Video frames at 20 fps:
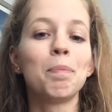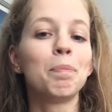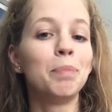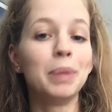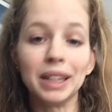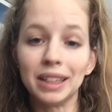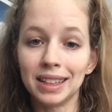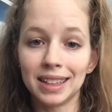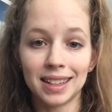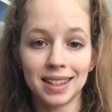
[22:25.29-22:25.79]

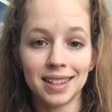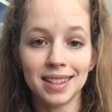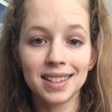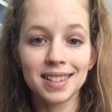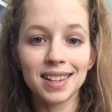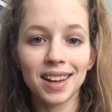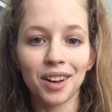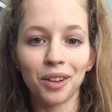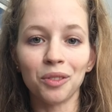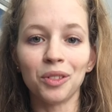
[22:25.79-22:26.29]

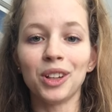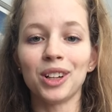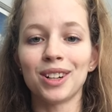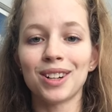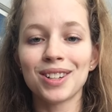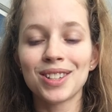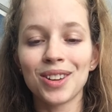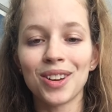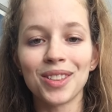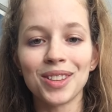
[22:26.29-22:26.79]
Billions of
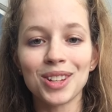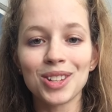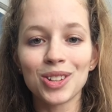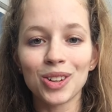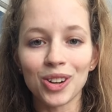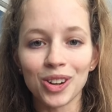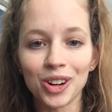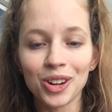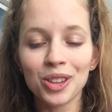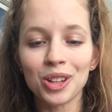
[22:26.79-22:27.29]
years on this
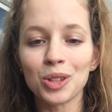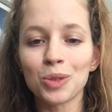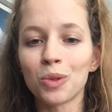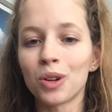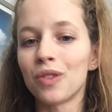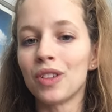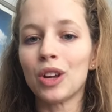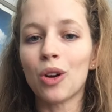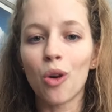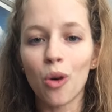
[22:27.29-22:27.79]
earth. It's one
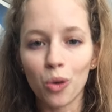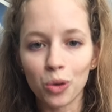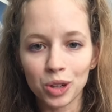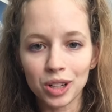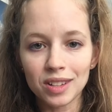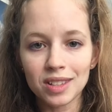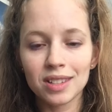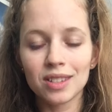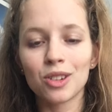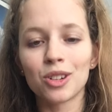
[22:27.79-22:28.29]
of the
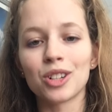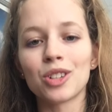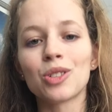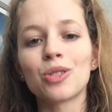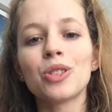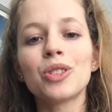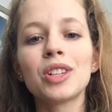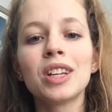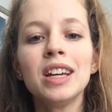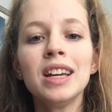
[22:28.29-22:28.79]
oldest
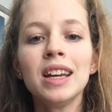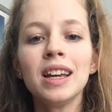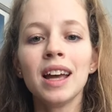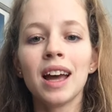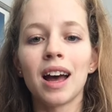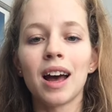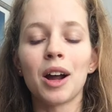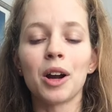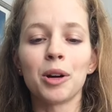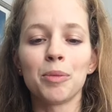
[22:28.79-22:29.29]
crystals
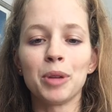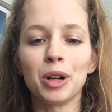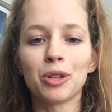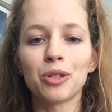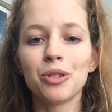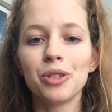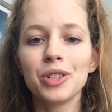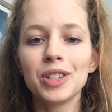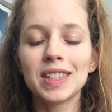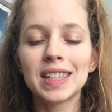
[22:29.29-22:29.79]
or
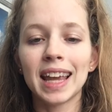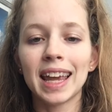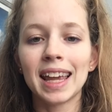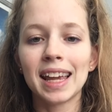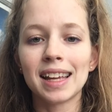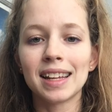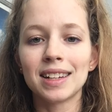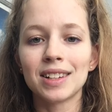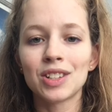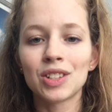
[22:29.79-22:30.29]
minerals,
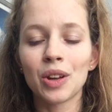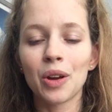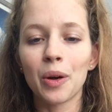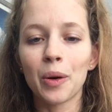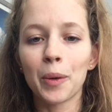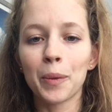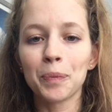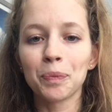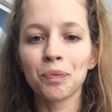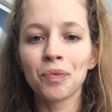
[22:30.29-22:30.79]
and
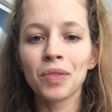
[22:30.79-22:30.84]
so